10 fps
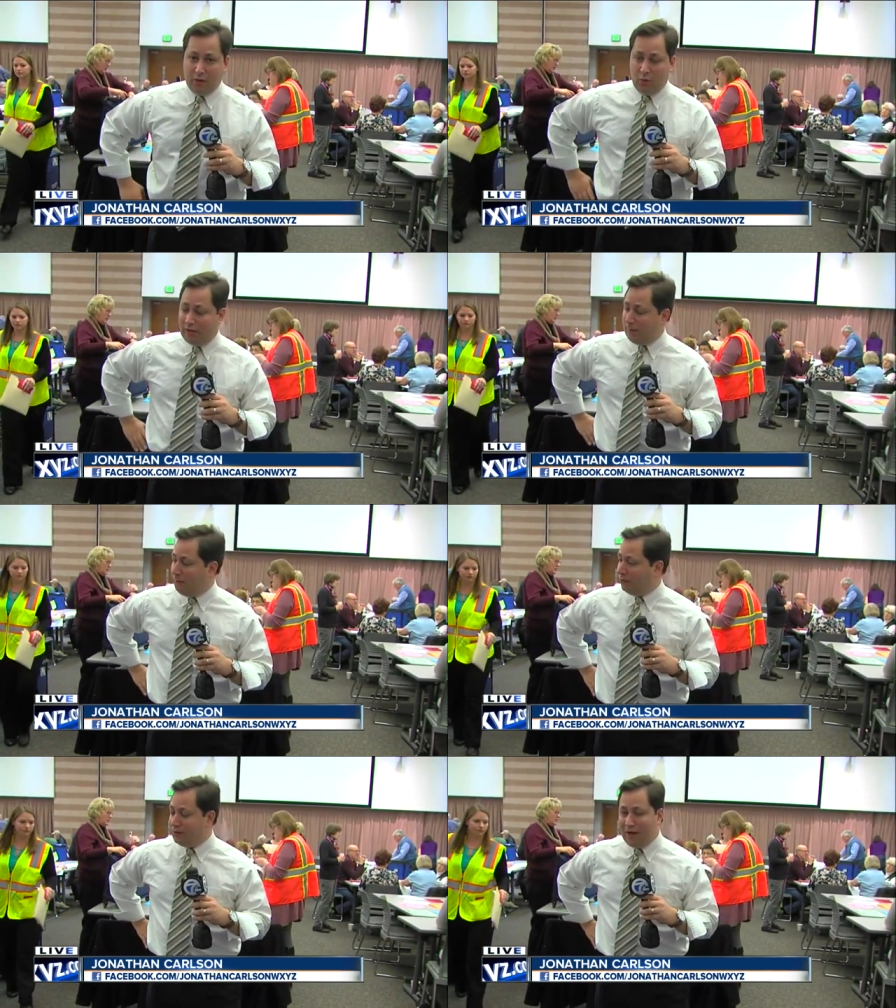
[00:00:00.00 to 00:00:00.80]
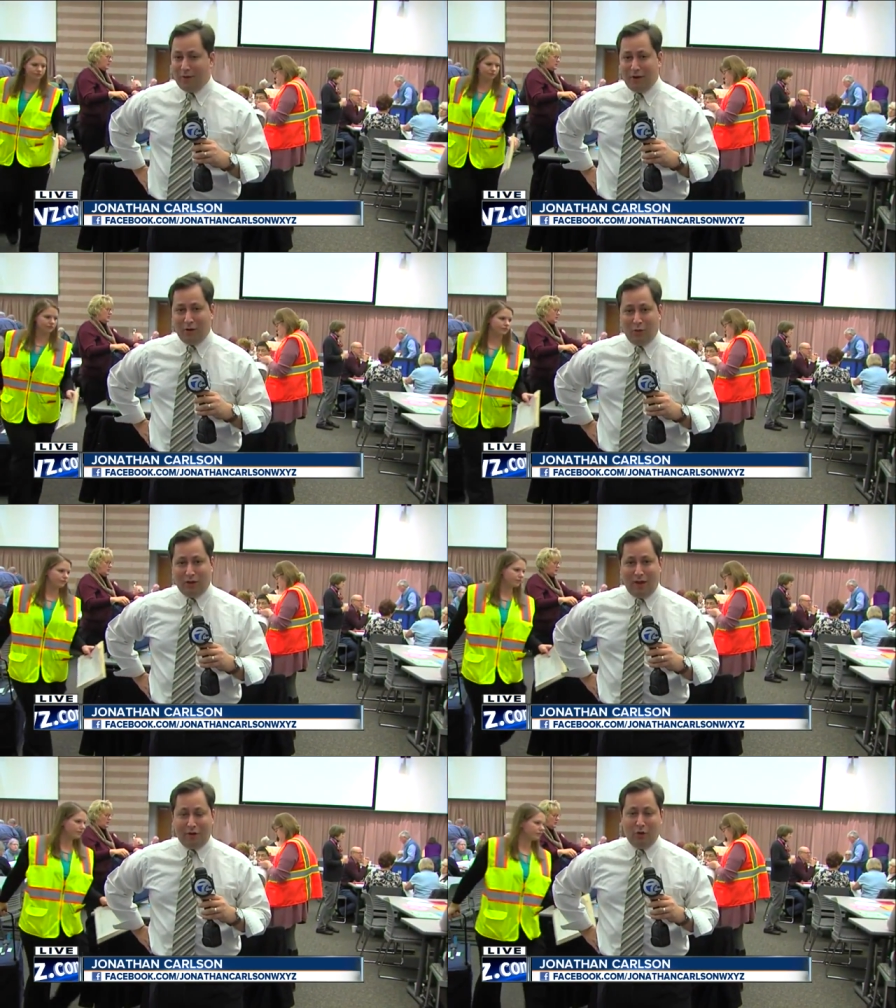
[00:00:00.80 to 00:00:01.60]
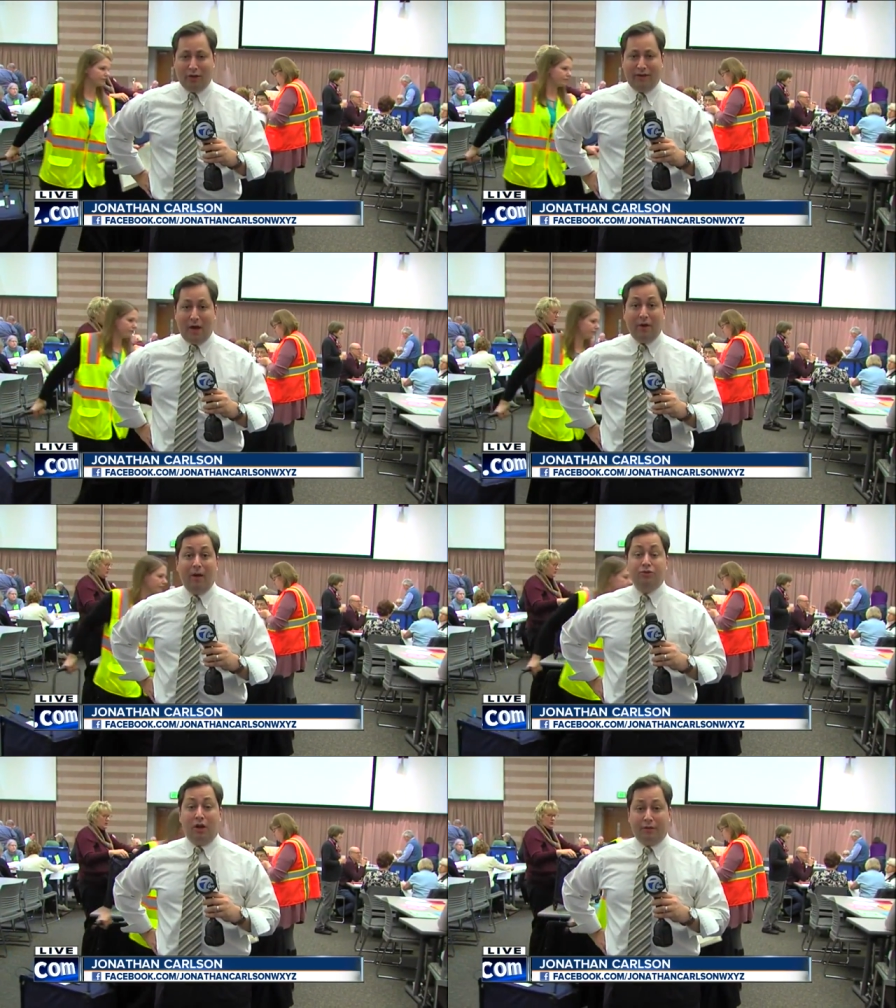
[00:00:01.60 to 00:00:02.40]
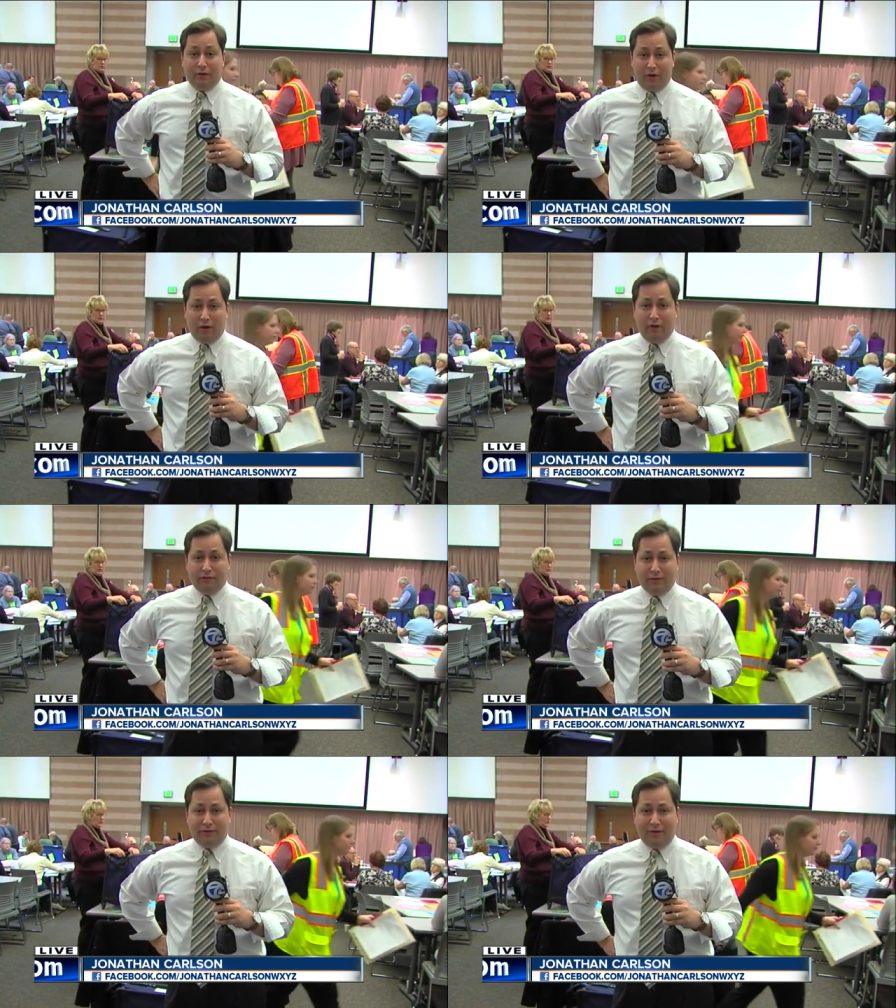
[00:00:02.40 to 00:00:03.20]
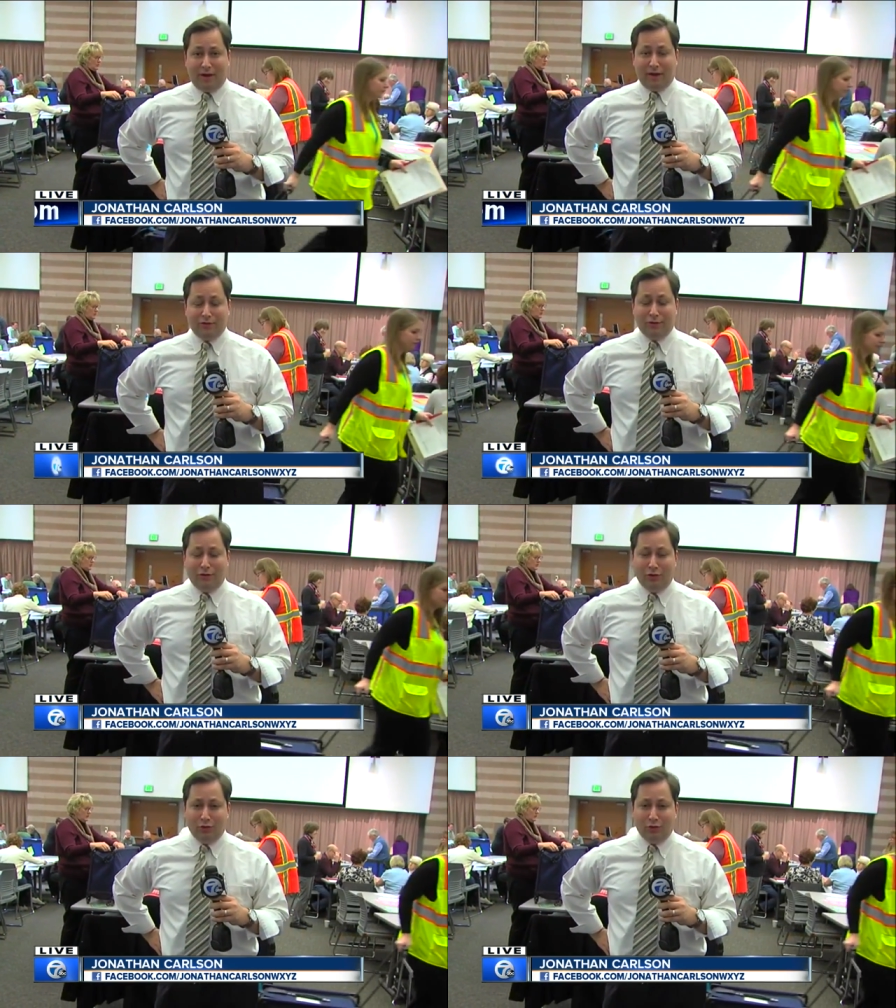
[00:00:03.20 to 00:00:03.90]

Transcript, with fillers: We'll keep you posted out here. We're live in Oakland County. I'm Jonathan Carlson, 7 Action News.